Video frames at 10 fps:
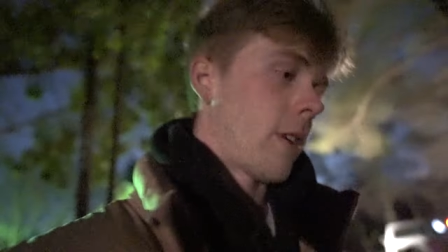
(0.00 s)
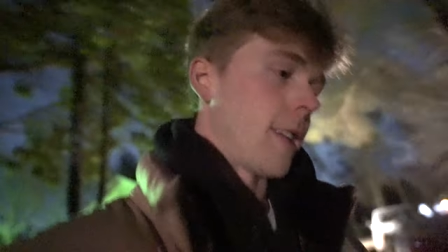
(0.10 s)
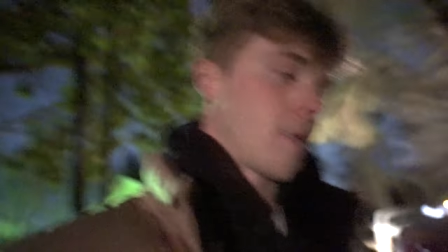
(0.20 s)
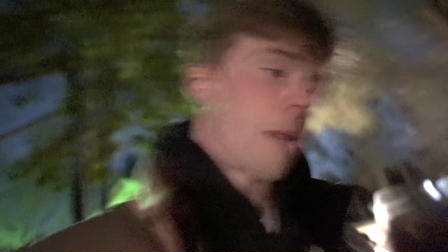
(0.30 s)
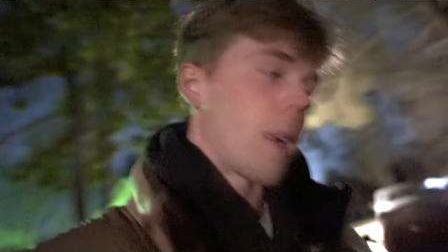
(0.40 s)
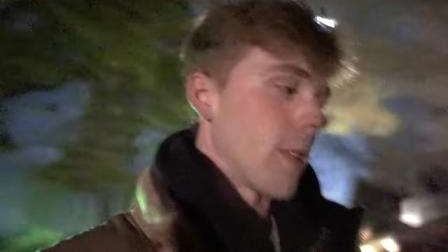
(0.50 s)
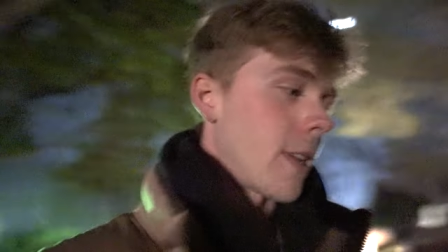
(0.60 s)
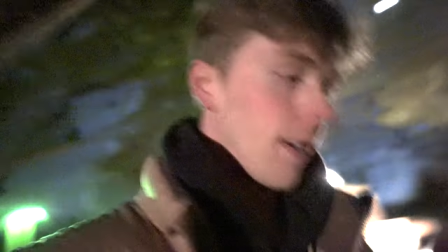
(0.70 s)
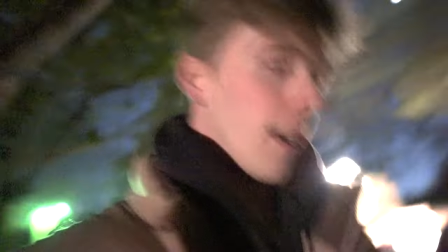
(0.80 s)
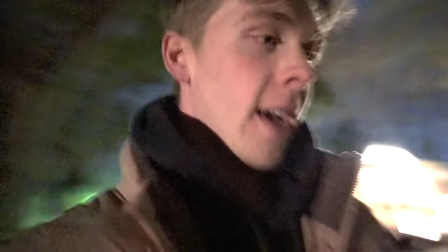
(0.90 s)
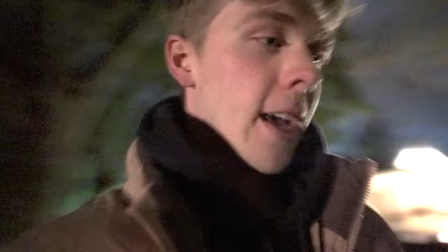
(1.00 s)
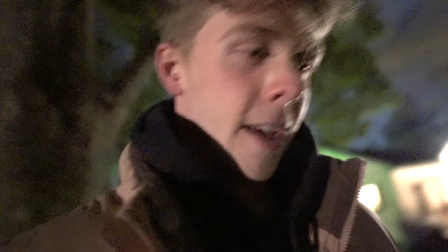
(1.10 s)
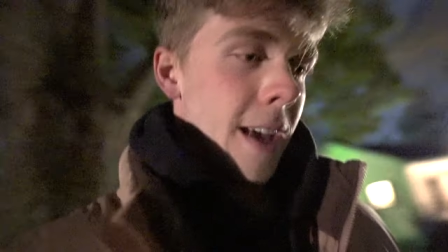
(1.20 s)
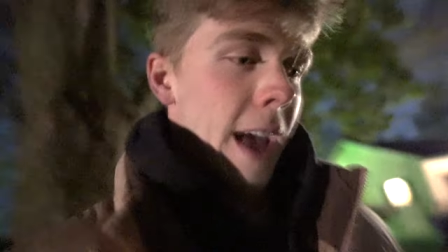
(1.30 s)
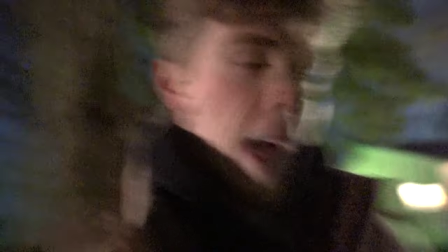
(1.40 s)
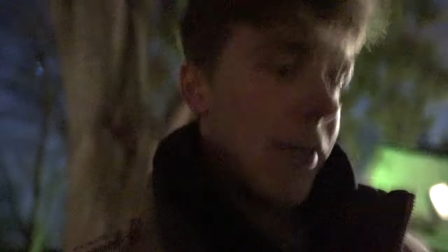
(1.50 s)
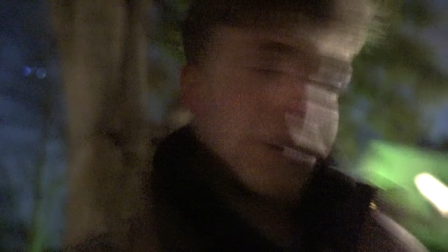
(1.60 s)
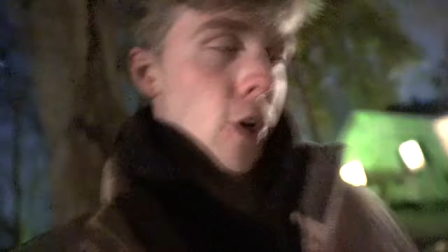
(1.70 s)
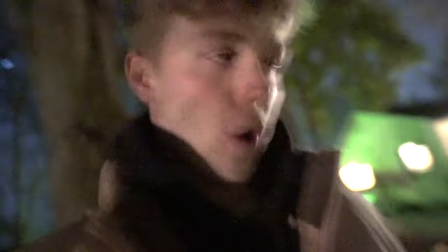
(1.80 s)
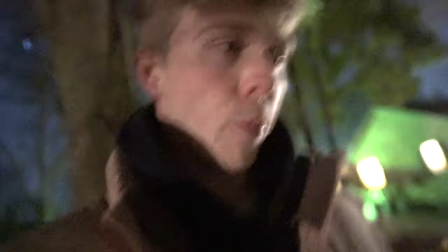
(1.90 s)
is better than
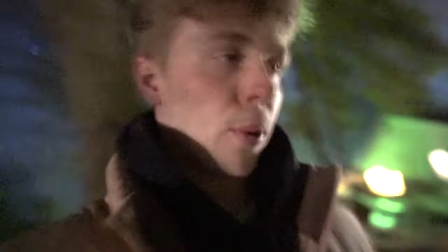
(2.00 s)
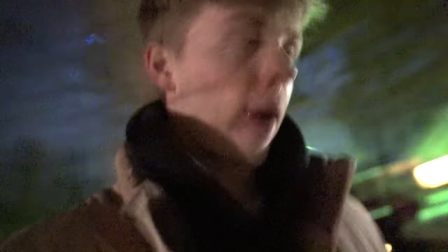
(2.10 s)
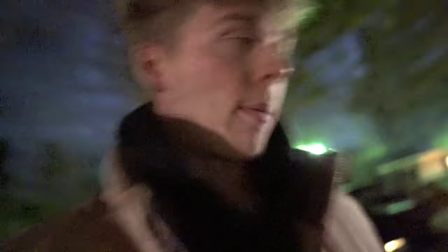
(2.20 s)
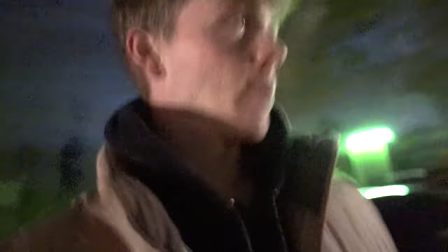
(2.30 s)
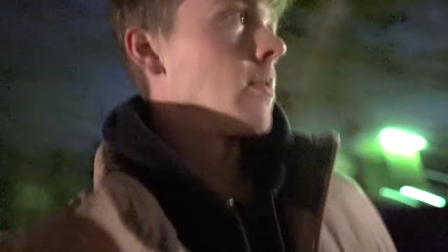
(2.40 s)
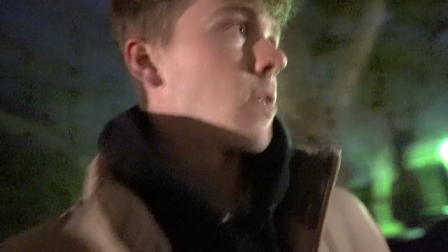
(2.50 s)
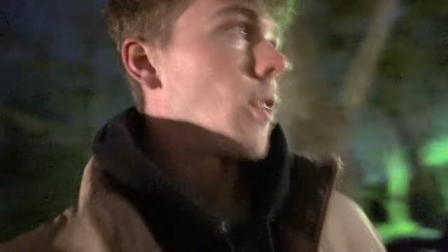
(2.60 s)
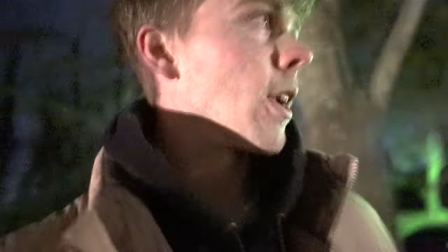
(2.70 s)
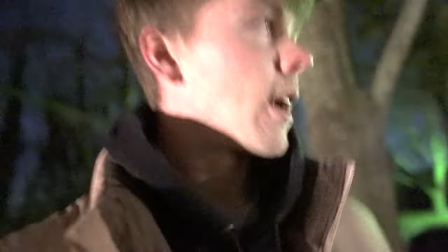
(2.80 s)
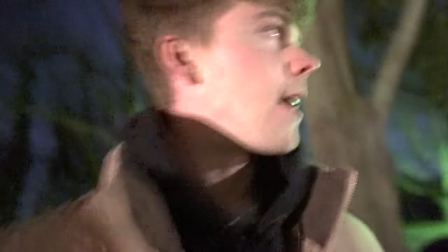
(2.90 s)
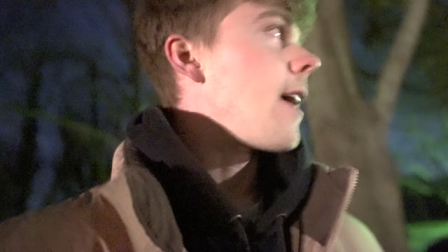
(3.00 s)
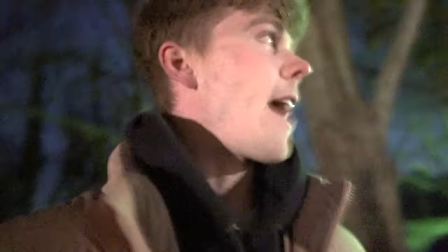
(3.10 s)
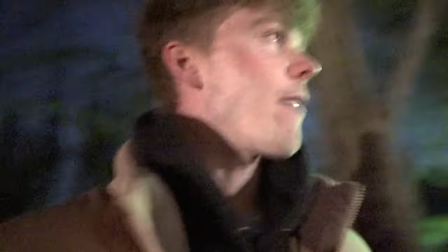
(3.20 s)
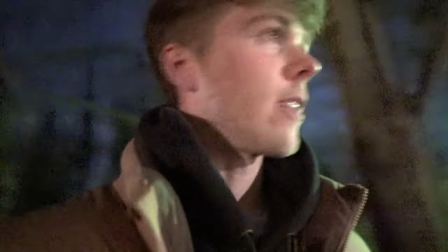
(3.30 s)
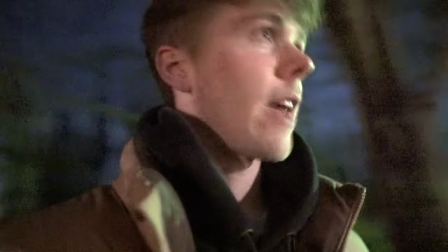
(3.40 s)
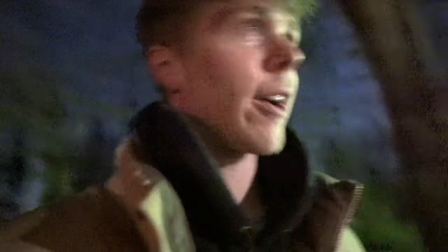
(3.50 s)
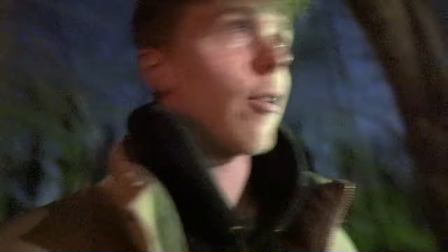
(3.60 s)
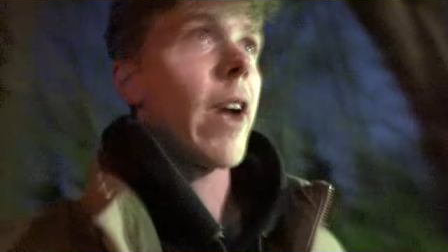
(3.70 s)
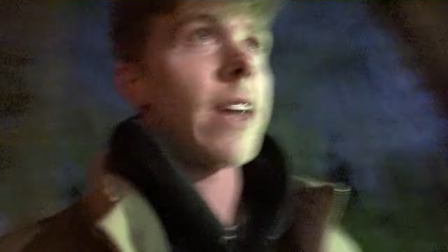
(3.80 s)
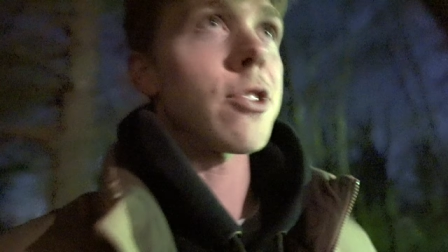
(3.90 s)
having no problems or having, like,
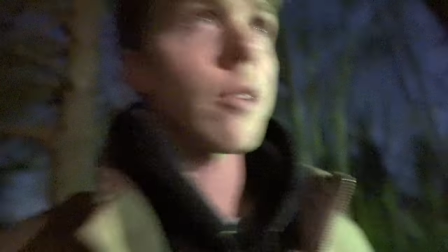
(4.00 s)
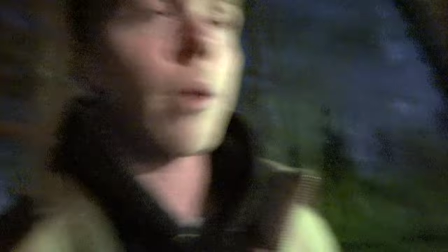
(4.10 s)
Ranger